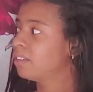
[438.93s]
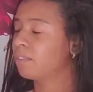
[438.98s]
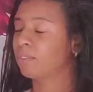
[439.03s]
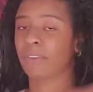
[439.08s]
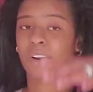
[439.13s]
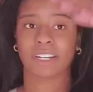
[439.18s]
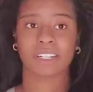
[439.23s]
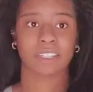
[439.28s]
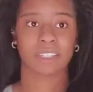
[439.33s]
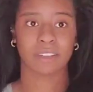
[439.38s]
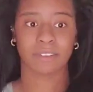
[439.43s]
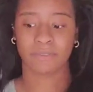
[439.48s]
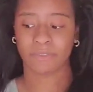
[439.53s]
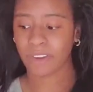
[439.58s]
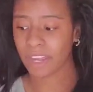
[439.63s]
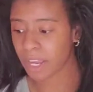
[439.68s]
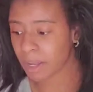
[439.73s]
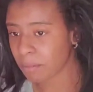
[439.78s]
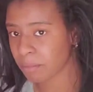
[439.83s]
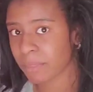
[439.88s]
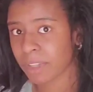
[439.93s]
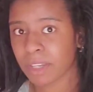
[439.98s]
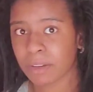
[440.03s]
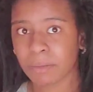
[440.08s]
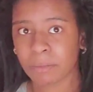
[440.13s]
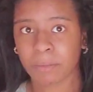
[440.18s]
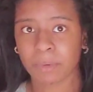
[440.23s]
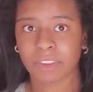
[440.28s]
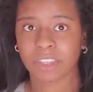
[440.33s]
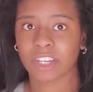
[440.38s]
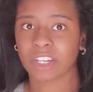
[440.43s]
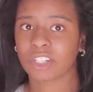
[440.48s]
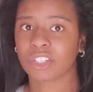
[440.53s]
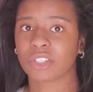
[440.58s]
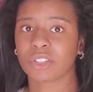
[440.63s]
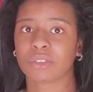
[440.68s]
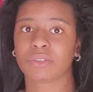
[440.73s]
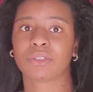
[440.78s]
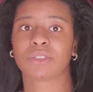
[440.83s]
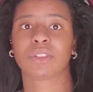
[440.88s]
friends of the family when they
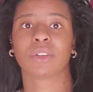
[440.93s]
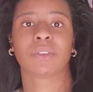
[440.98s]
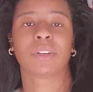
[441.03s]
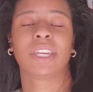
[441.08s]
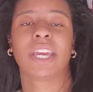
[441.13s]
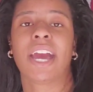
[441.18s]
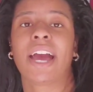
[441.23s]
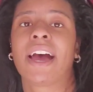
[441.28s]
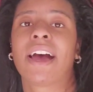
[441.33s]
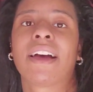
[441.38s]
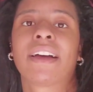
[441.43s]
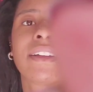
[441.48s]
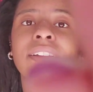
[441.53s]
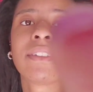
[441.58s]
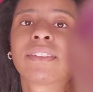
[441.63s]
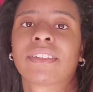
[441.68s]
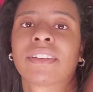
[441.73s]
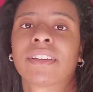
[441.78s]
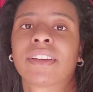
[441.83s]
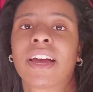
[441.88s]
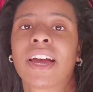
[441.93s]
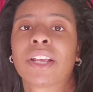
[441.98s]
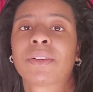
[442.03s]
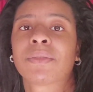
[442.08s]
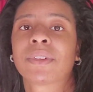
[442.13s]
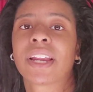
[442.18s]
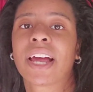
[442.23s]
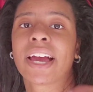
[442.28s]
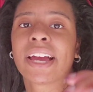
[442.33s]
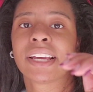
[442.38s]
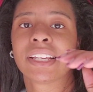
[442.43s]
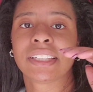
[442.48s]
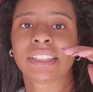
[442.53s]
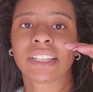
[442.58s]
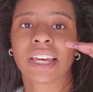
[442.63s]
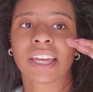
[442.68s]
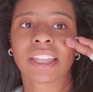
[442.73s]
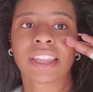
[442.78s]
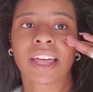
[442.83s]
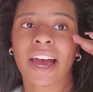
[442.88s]
do. So yeah, guys, when I
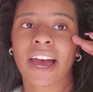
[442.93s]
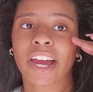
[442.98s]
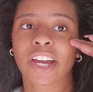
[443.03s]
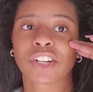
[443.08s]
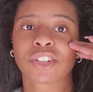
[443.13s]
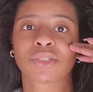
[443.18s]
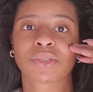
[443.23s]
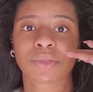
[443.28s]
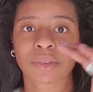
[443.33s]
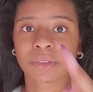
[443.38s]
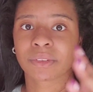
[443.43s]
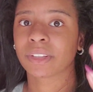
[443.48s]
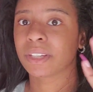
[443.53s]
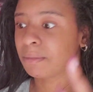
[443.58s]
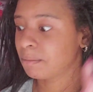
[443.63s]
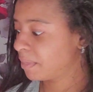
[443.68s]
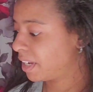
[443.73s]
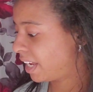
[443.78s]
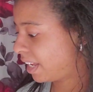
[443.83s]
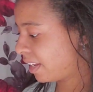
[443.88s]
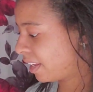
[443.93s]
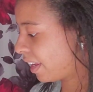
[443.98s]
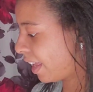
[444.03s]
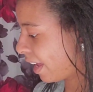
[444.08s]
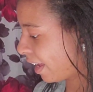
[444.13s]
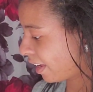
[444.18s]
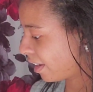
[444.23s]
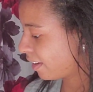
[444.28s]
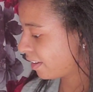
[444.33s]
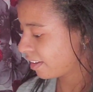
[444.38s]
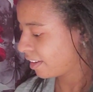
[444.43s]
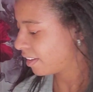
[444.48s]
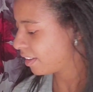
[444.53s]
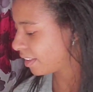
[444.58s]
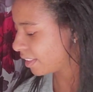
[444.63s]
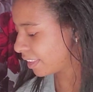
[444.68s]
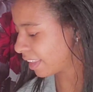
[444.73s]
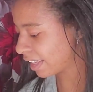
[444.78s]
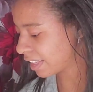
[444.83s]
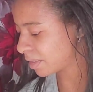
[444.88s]
say that, I truly mean, like,
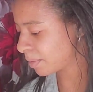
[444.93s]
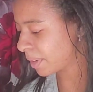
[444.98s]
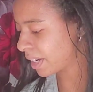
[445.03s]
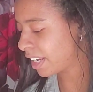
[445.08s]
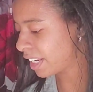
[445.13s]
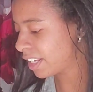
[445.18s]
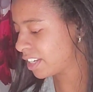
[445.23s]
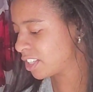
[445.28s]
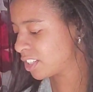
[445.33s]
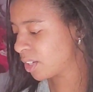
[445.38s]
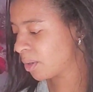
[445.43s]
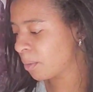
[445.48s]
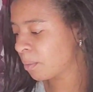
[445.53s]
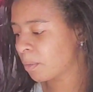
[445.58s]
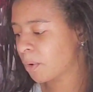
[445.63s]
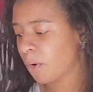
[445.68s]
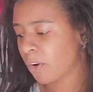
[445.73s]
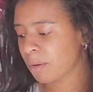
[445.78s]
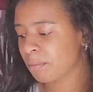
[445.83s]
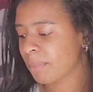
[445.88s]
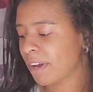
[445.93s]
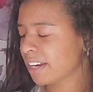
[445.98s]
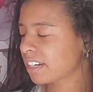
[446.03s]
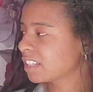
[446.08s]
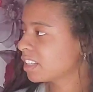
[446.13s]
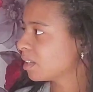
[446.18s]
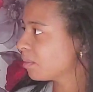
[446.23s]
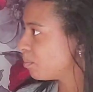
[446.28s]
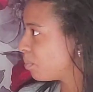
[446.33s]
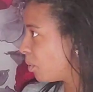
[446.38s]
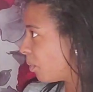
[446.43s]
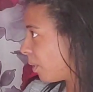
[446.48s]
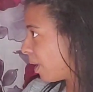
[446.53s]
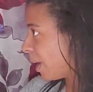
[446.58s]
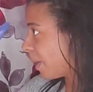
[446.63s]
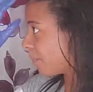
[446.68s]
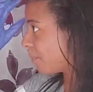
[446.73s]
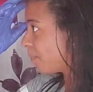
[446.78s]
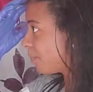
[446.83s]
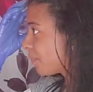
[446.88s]
that's what it is. So going back to the
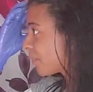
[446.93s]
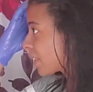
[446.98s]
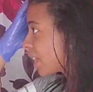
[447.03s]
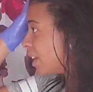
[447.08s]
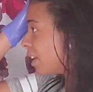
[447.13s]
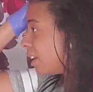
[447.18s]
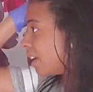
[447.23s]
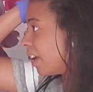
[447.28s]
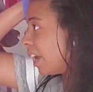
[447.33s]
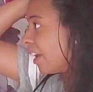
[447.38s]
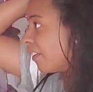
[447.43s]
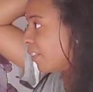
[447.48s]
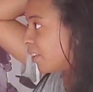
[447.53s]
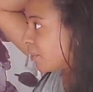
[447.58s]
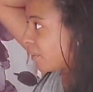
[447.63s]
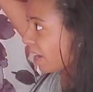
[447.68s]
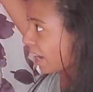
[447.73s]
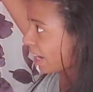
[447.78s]
point, if you